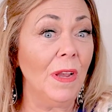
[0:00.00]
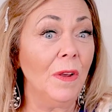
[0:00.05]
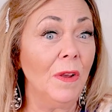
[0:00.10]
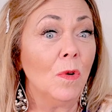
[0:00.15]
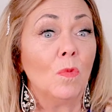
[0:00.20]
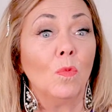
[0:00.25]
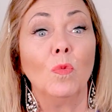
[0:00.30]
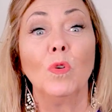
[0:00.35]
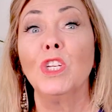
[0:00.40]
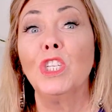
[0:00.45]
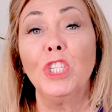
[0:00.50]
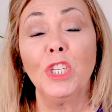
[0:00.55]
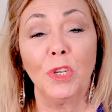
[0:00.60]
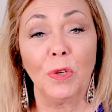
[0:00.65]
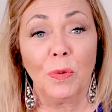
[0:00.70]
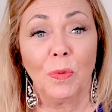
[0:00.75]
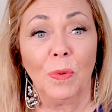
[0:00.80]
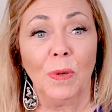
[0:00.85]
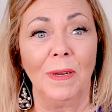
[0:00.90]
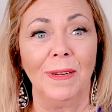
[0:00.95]
would
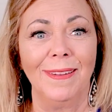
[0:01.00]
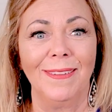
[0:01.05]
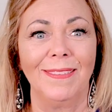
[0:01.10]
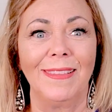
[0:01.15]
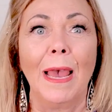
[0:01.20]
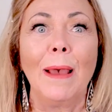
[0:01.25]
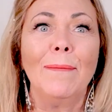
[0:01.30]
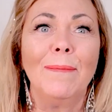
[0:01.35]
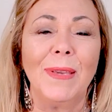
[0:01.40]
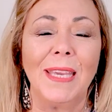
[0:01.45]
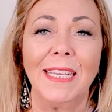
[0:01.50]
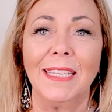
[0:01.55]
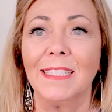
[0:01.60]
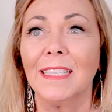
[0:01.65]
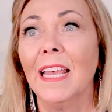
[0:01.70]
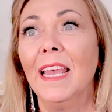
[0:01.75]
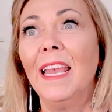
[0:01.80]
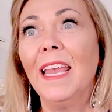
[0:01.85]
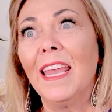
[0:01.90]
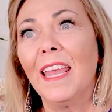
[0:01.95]
you? That means
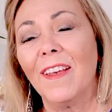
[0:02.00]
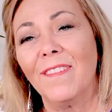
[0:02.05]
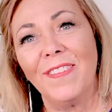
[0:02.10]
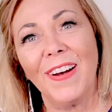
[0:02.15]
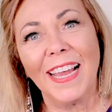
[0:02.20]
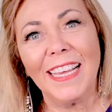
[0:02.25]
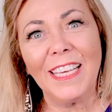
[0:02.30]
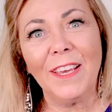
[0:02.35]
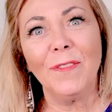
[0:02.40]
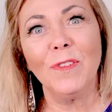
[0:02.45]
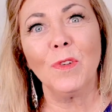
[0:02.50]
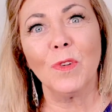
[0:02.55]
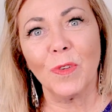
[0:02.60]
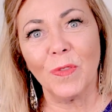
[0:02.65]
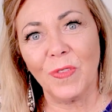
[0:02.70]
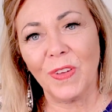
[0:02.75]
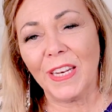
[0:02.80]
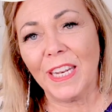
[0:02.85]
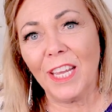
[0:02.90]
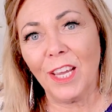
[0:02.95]
if I give you a
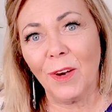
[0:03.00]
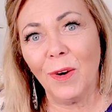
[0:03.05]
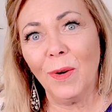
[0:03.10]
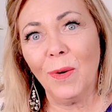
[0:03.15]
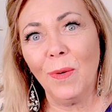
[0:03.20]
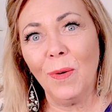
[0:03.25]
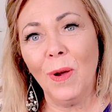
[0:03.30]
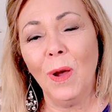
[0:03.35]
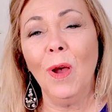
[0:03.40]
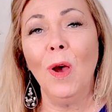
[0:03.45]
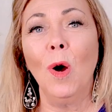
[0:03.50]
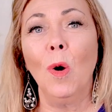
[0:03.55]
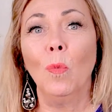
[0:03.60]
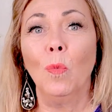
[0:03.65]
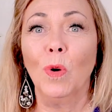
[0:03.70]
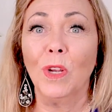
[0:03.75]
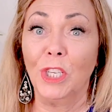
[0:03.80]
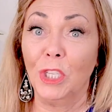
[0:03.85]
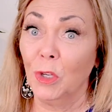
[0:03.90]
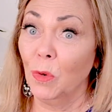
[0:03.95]
video,
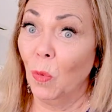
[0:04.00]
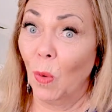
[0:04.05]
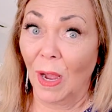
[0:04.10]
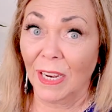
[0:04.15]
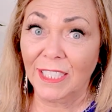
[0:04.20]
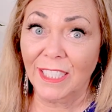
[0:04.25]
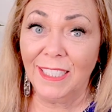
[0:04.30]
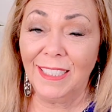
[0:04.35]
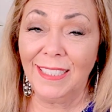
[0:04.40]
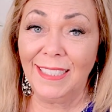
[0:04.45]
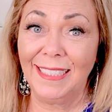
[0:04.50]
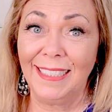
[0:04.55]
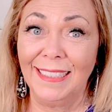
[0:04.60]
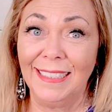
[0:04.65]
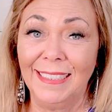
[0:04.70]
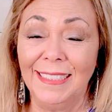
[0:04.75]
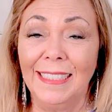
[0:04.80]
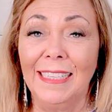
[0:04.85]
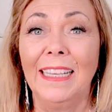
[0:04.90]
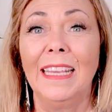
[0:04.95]
would you watch it?
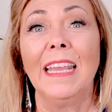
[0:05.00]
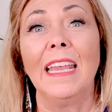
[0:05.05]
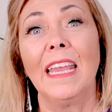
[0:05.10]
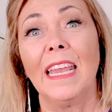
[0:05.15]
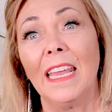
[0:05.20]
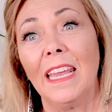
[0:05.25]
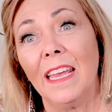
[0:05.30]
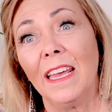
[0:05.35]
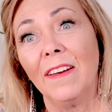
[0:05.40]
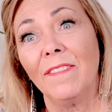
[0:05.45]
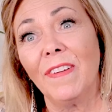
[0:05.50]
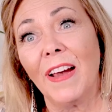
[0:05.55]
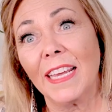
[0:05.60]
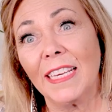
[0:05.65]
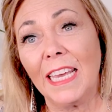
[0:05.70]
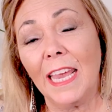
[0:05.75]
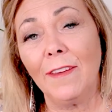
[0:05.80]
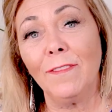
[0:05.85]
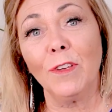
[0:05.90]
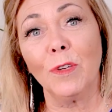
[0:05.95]
If I
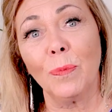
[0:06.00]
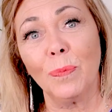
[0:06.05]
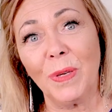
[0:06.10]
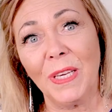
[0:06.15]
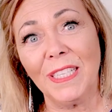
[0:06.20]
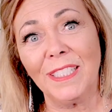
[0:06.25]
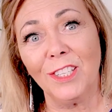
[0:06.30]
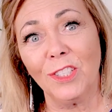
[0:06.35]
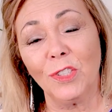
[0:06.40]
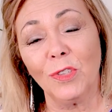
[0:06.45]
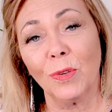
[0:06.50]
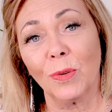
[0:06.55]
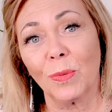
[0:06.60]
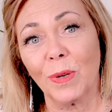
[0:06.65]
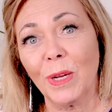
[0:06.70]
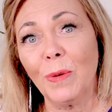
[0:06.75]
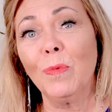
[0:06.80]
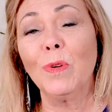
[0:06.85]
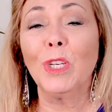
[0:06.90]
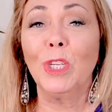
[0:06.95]
gave you a piece of
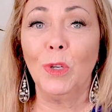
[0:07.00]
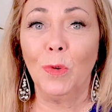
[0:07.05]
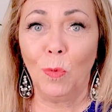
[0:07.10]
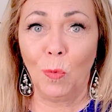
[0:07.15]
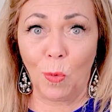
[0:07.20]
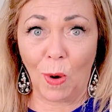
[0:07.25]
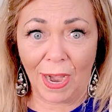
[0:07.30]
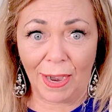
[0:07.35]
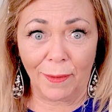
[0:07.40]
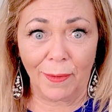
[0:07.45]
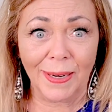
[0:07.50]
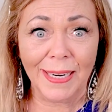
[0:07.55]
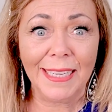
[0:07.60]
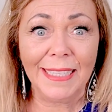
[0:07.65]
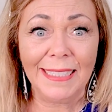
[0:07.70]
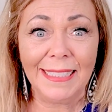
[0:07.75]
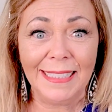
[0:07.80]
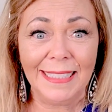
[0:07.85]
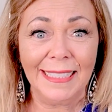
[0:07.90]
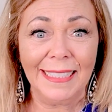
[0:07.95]
jewelry, would you wear
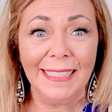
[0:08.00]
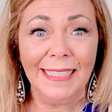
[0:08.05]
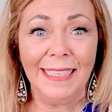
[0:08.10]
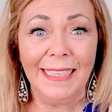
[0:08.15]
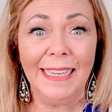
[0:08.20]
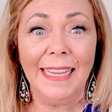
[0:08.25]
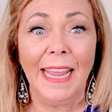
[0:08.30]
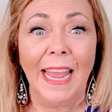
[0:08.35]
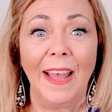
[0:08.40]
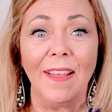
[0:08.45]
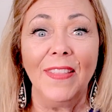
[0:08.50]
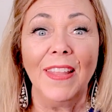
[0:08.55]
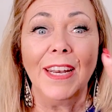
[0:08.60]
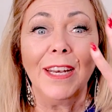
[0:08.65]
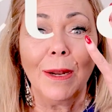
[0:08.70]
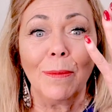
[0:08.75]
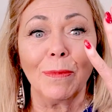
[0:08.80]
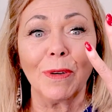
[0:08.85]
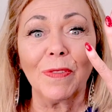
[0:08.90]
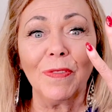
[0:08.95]
it? And then
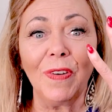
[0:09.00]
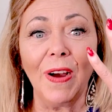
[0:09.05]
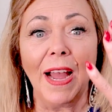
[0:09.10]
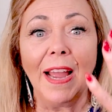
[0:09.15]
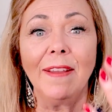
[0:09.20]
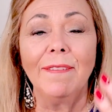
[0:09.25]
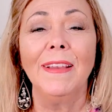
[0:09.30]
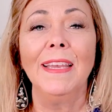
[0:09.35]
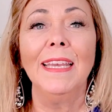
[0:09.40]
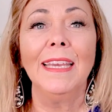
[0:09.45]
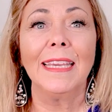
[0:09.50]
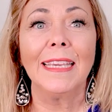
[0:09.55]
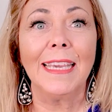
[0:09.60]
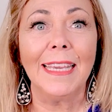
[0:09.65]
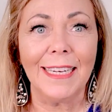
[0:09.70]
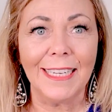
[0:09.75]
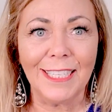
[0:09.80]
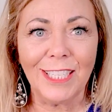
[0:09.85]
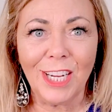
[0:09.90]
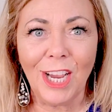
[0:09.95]
number 5,
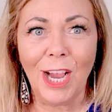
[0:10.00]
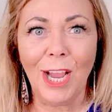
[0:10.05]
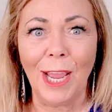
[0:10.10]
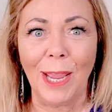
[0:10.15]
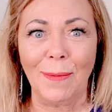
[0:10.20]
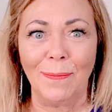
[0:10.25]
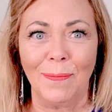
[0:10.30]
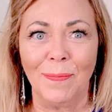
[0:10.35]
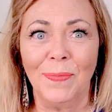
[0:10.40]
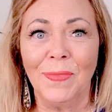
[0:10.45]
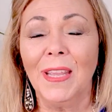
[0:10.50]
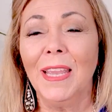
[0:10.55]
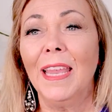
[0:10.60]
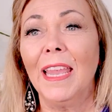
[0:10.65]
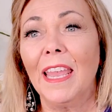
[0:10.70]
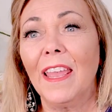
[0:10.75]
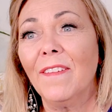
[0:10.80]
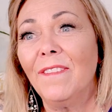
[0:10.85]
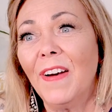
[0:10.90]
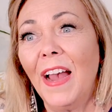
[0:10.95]
get a time.
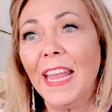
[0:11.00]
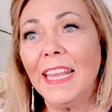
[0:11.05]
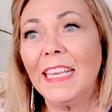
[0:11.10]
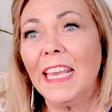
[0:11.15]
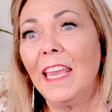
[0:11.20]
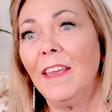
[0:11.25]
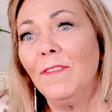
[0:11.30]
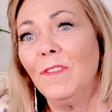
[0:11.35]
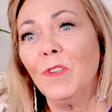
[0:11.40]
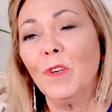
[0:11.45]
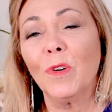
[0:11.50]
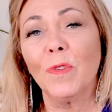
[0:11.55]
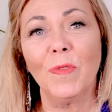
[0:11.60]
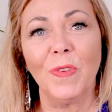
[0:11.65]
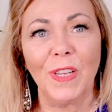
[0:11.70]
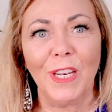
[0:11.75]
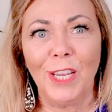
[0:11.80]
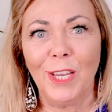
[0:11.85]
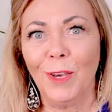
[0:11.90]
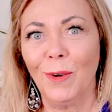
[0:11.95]
If I gave you a
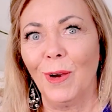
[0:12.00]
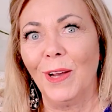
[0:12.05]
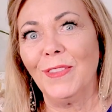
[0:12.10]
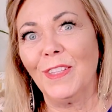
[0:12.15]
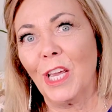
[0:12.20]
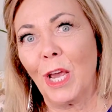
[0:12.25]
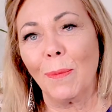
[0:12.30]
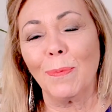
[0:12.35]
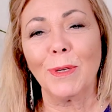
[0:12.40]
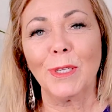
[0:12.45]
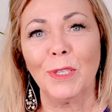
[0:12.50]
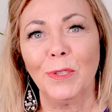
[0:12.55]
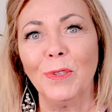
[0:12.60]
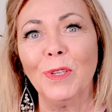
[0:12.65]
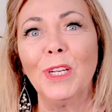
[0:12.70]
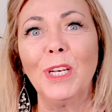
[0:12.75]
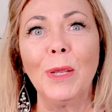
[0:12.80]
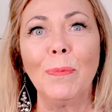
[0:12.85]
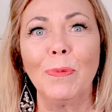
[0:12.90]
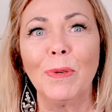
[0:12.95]
video on the
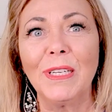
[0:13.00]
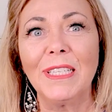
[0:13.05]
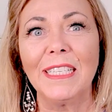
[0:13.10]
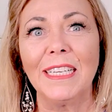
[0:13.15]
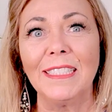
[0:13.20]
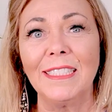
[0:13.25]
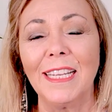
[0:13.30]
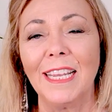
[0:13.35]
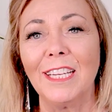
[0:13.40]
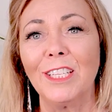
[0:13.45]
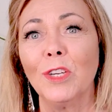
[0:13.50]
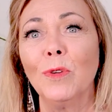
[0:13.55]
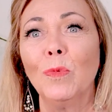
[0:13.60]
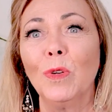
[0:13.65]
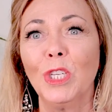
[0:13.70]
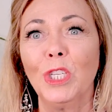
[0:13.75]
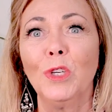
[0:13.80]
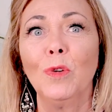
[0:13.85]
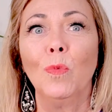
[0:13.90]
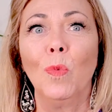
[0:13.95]
opportunity presentation,
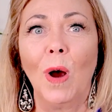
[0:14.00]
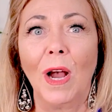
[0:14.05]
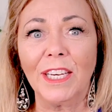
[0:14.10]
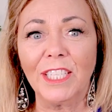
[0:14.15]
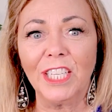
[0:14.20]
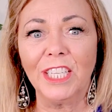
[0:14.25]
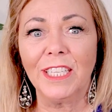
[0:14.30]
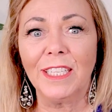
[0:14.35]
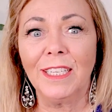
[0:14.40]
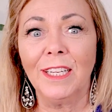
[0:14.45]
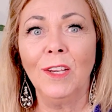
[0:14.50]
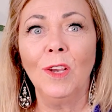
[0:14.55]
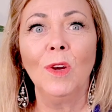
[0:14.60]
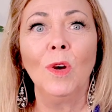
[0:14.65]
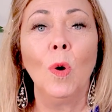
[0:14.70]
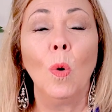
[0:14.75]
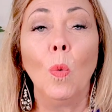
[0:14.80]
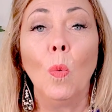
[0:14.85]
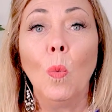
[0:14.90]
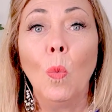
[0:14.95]
would you watch it?
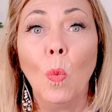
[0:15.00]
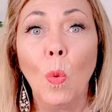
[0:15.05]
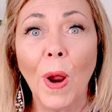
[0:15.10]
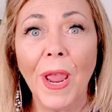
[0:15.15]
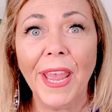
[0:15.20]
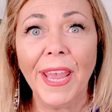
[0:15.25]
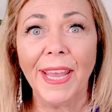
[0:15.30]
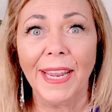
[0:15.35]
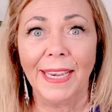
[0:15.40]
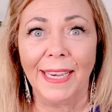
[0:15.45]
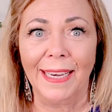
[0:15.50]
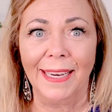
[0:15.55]
When?